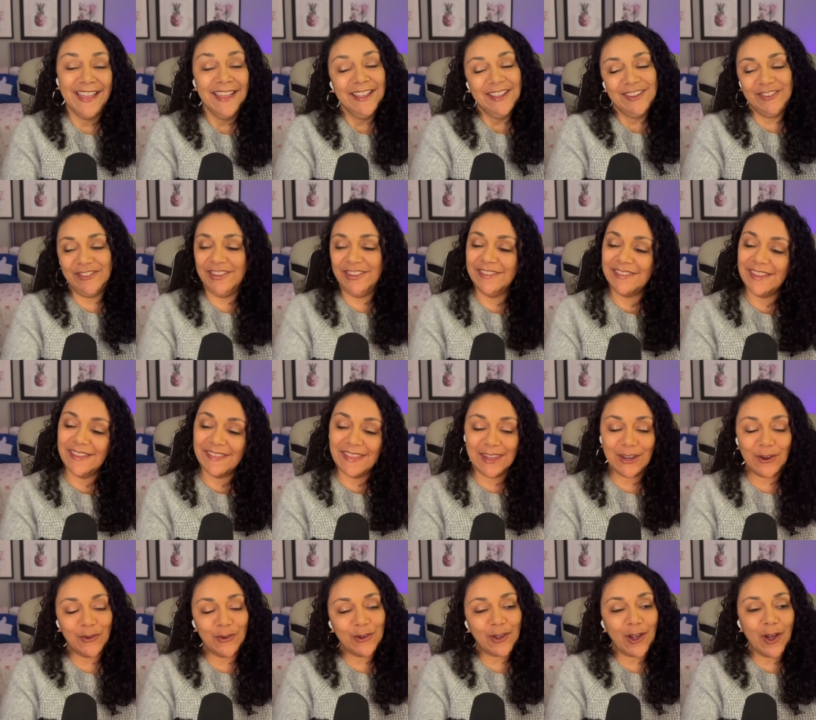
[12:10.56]
She said, they
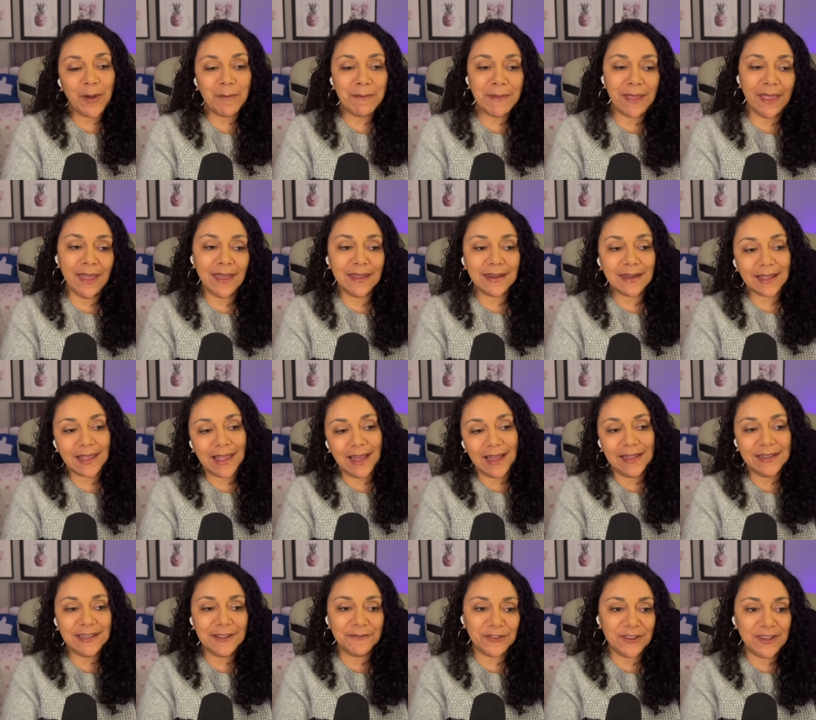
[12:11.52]
don't call me
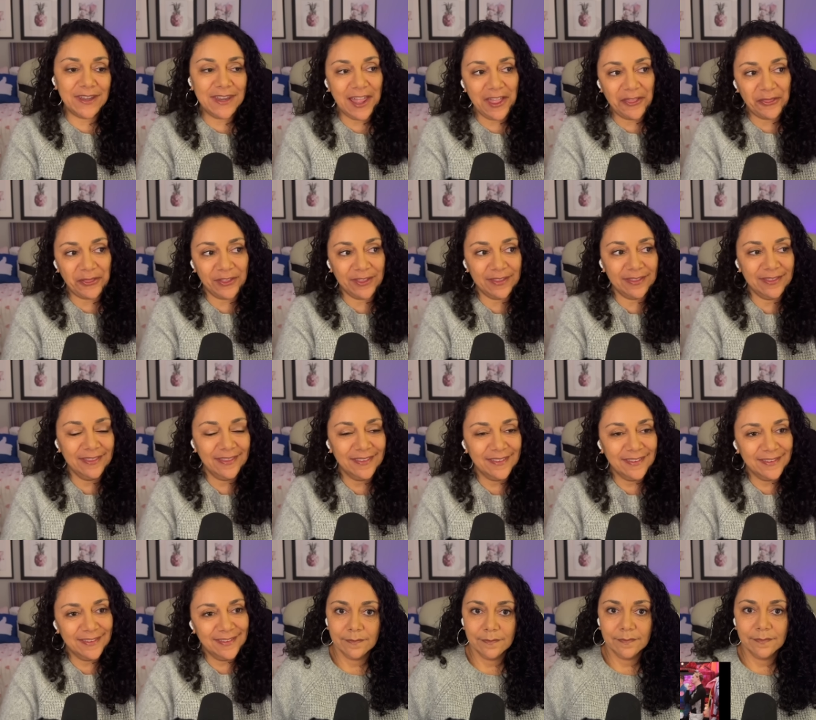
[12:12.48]
Anaconda for nothing.
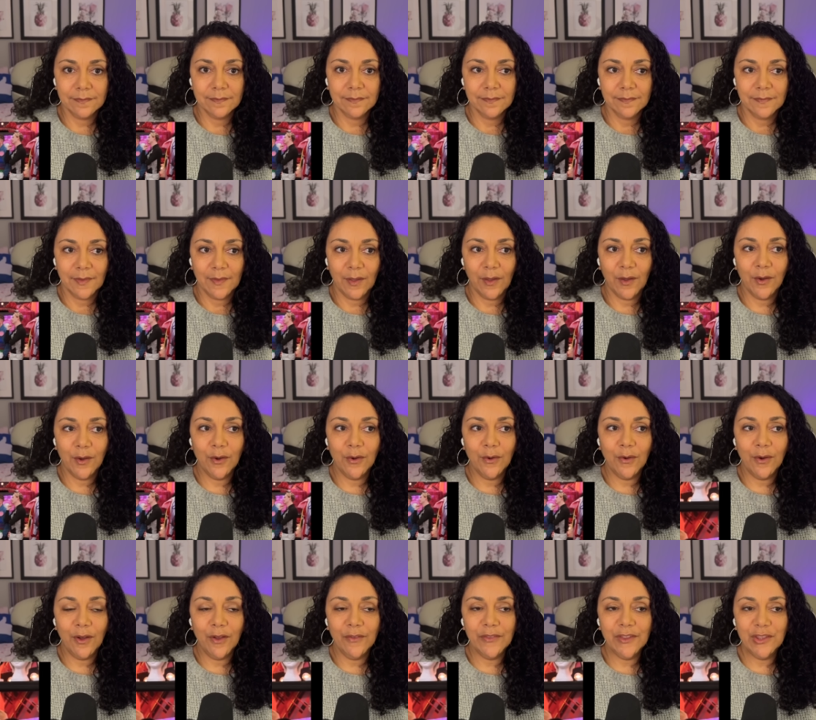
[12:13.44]
Oh,
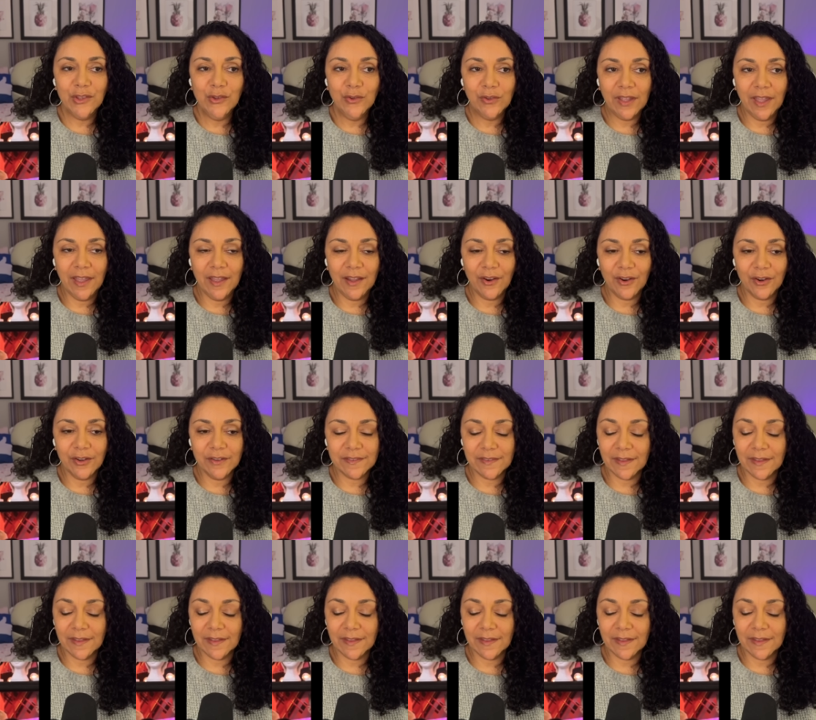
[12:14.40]
all the UK girls